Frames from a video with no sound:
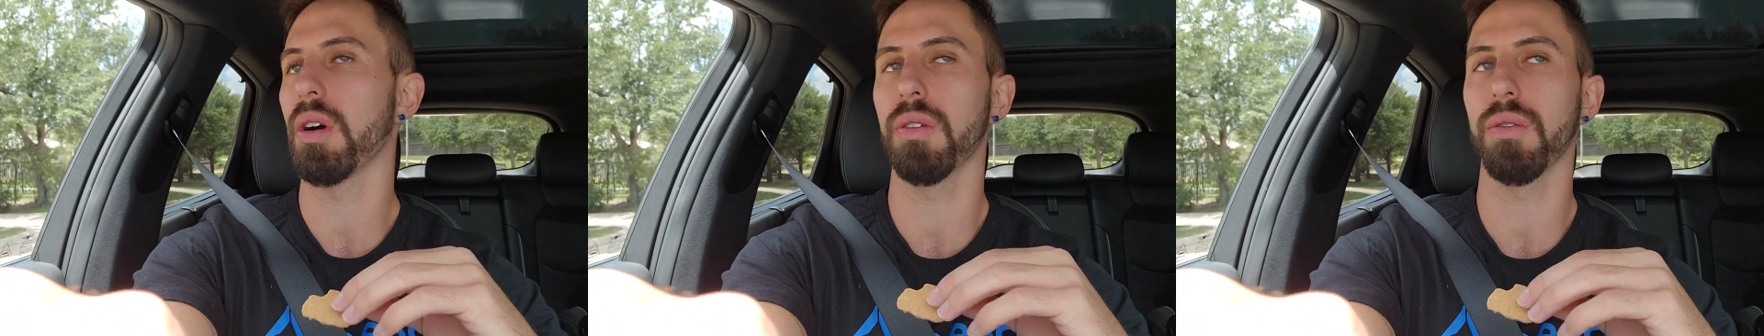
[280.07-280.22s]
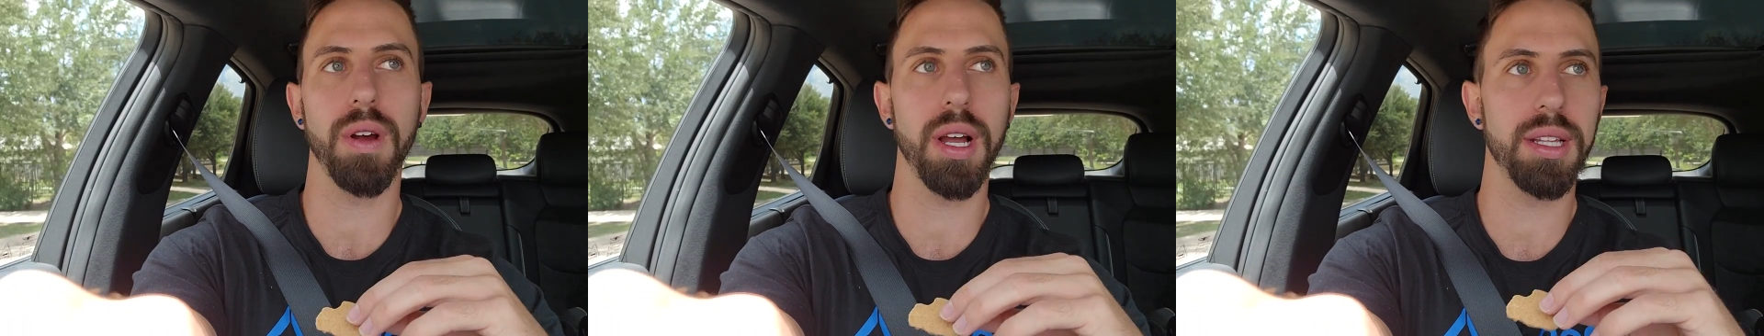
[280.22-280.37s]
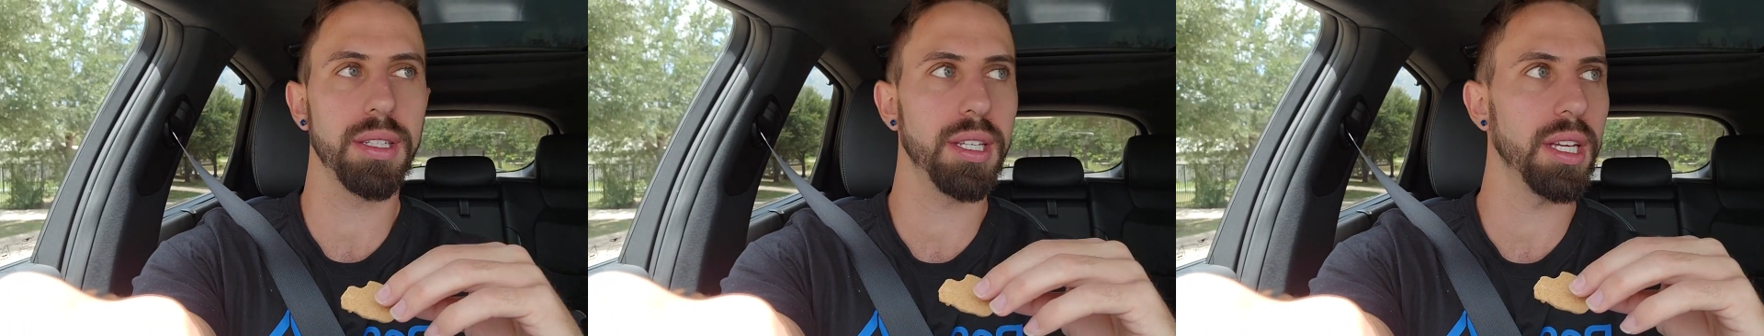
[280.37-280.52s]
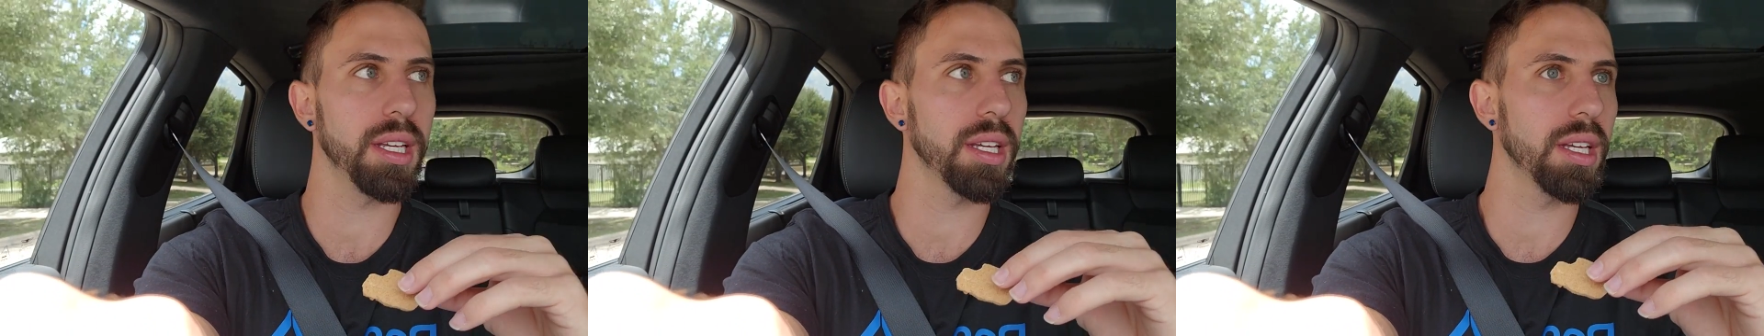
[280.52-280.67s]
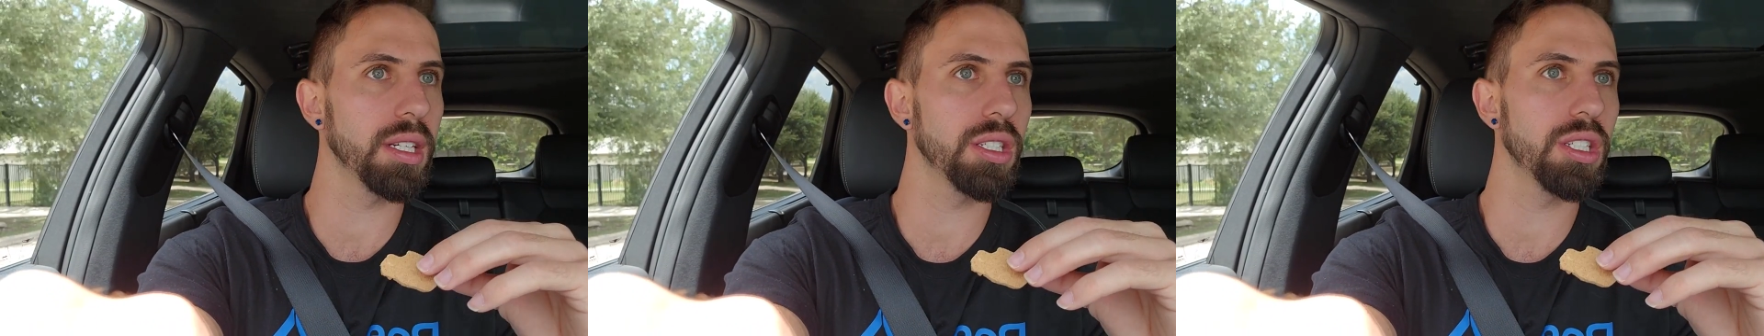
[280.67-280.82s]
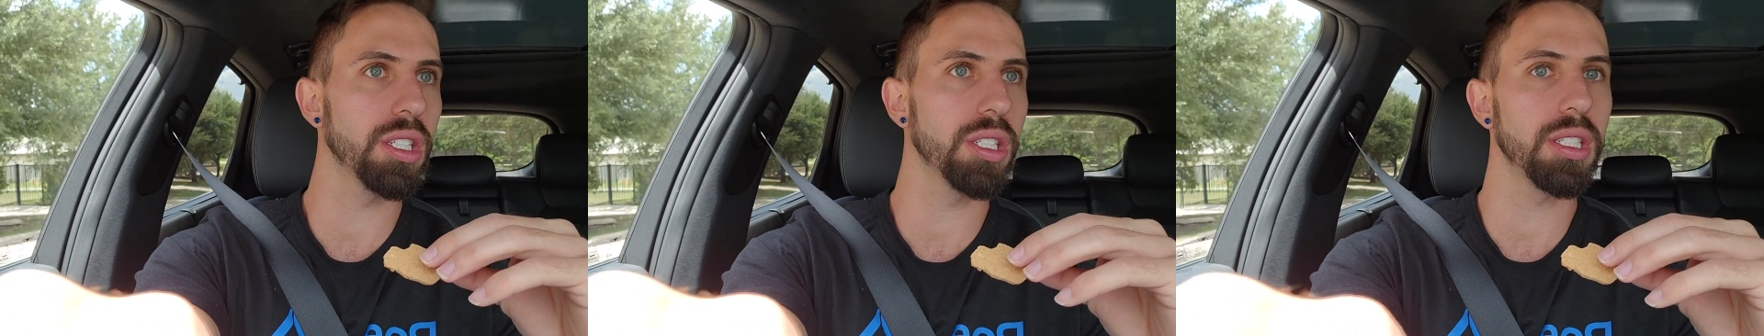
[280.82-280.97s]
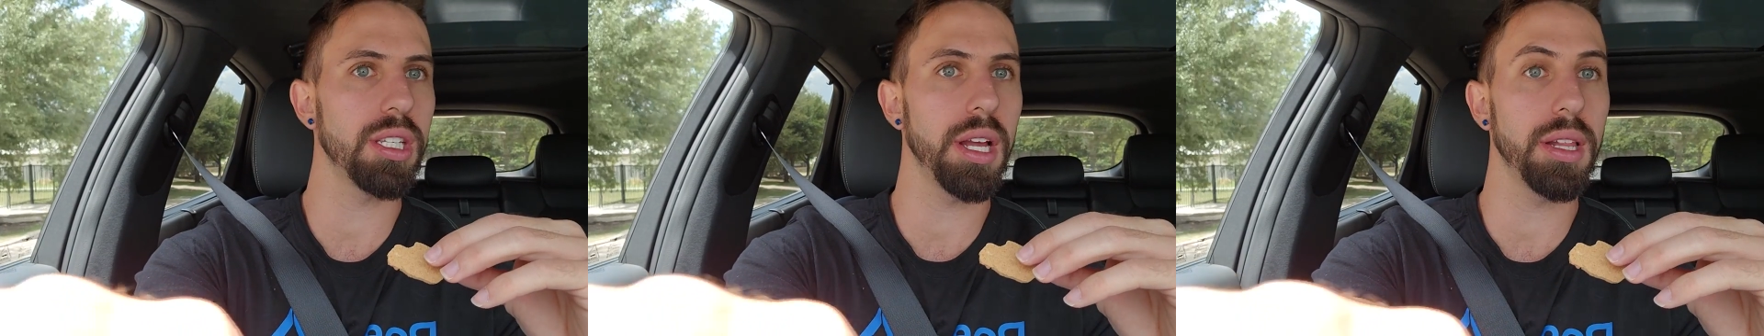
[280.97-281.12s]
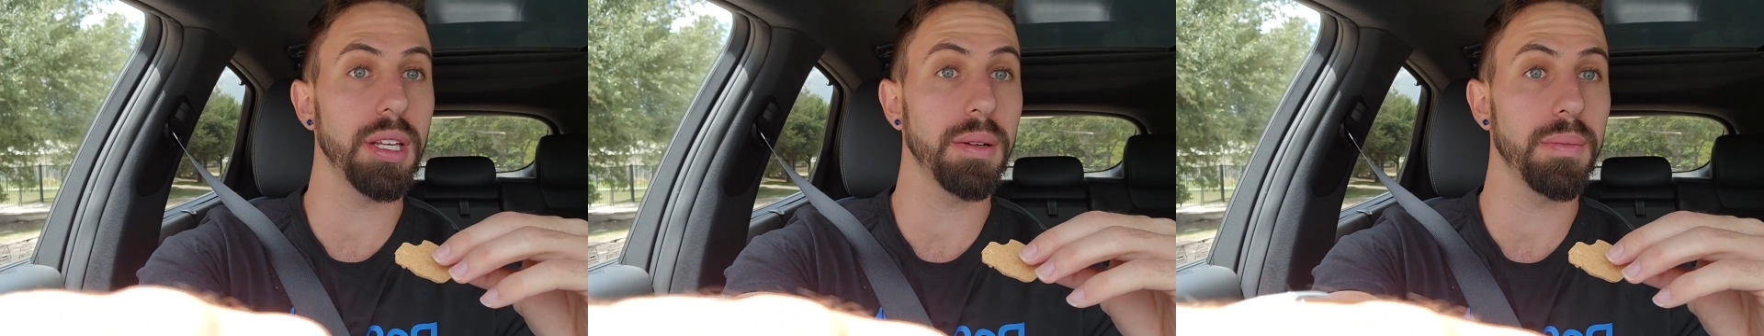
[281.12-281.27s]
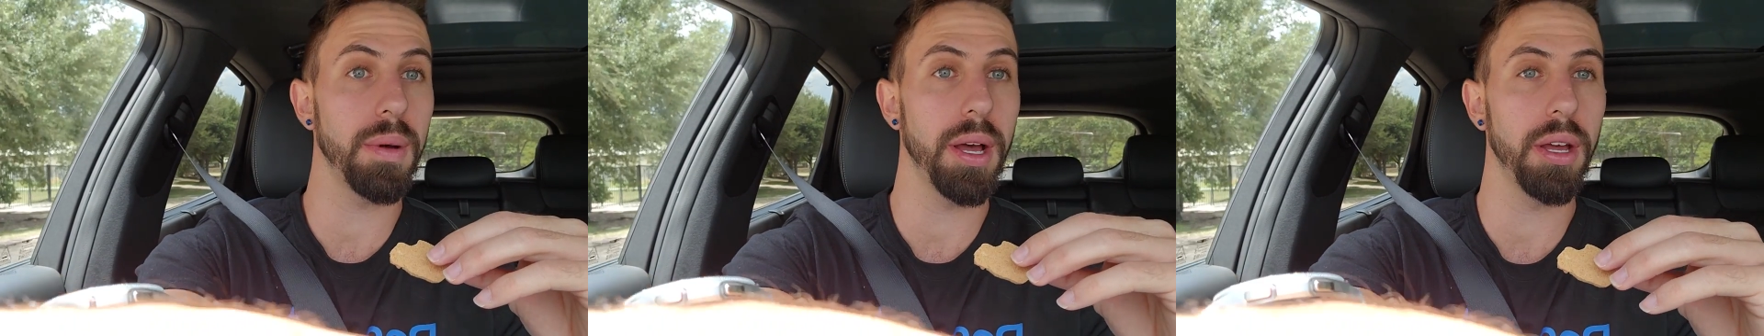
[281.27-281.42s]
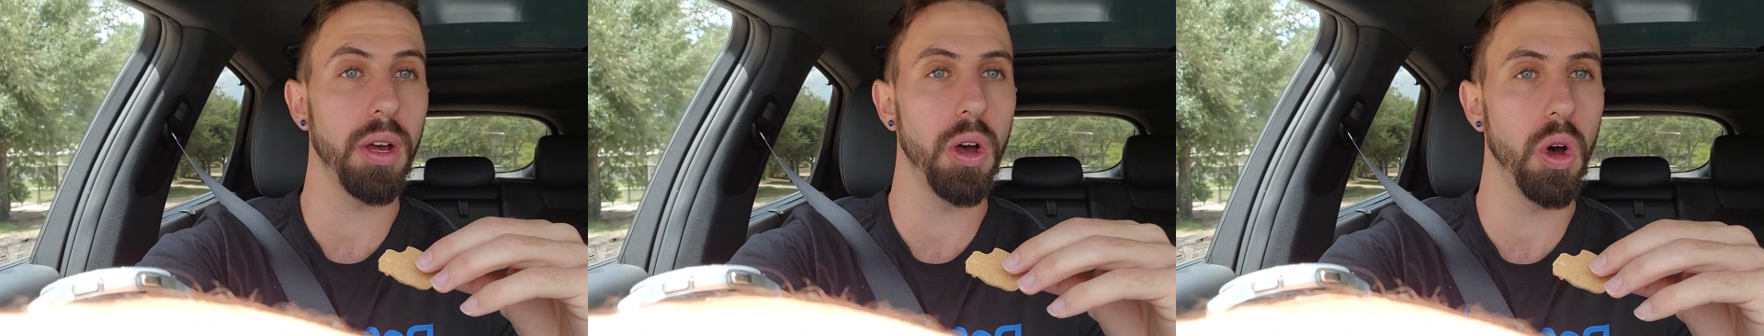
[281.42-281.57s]
on renting and just
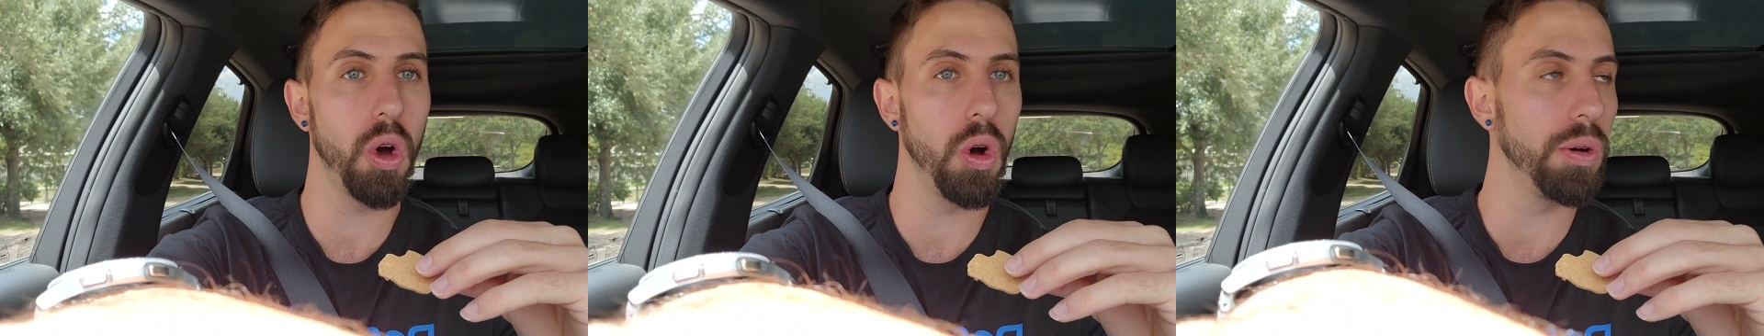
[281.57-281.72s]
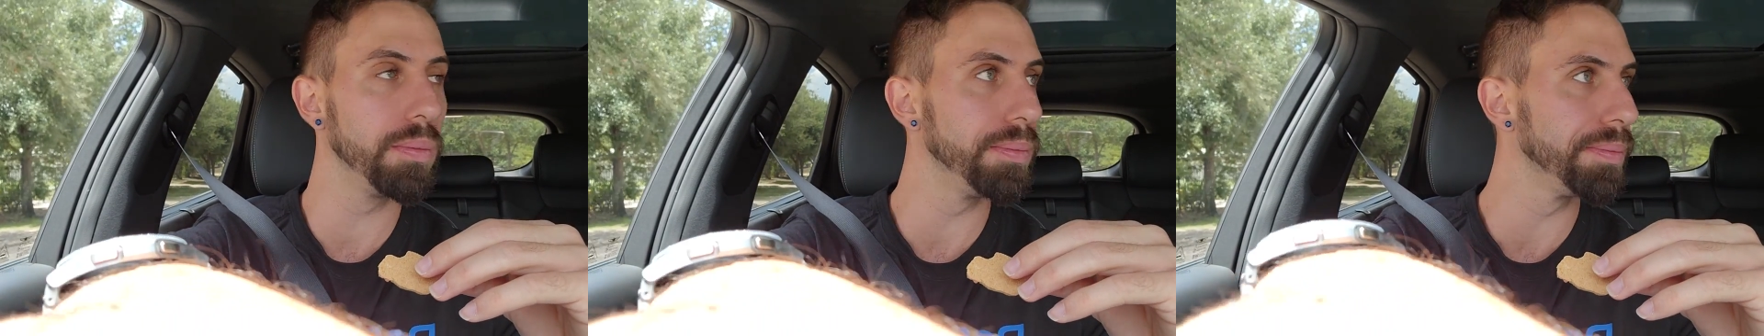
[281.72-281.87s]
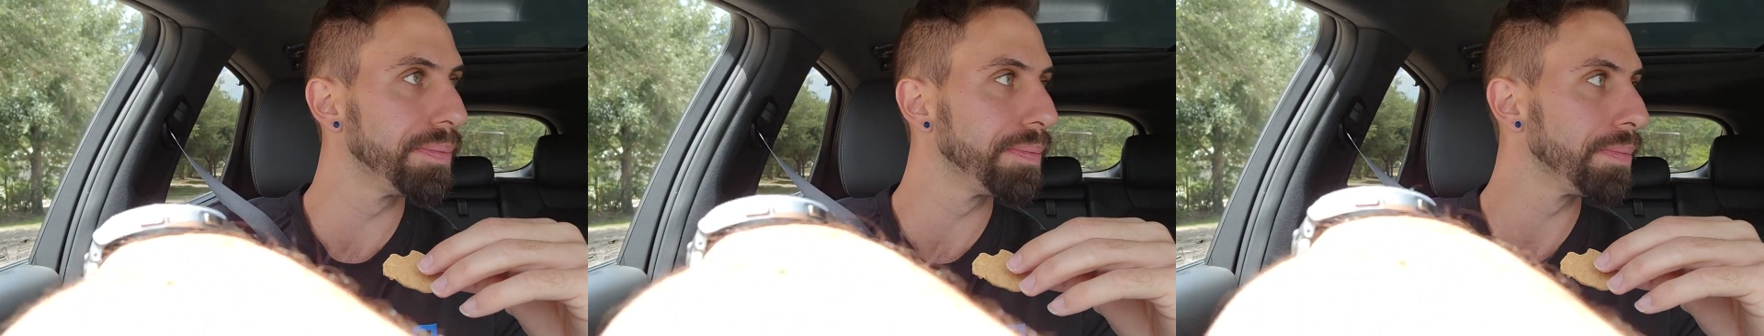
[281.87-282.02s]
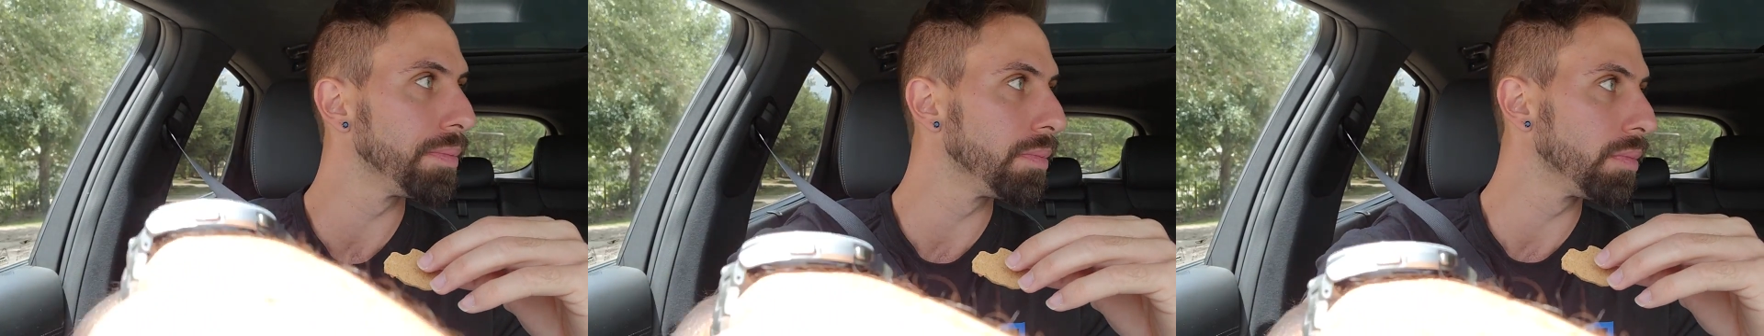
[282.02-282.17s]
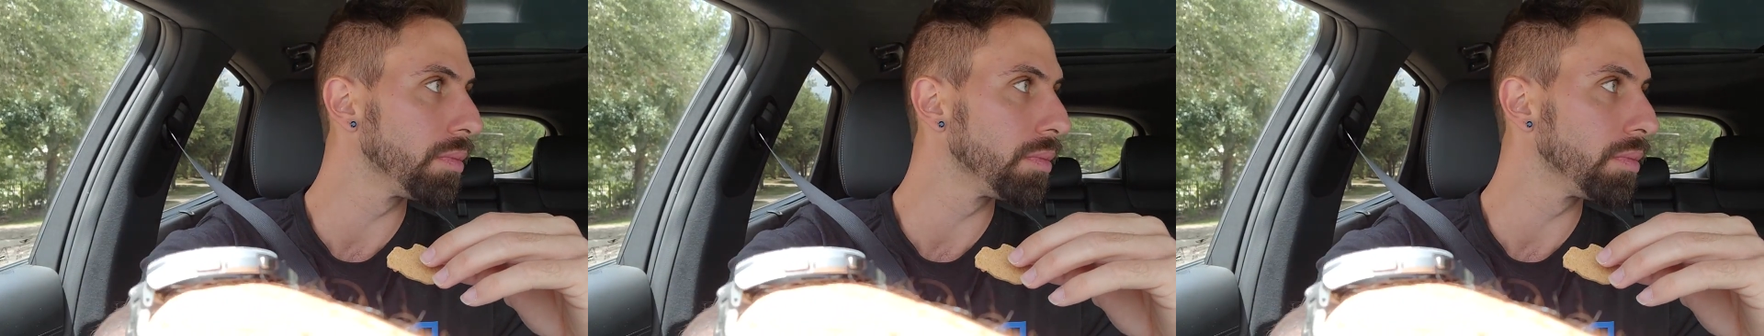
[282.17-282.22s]
selling my home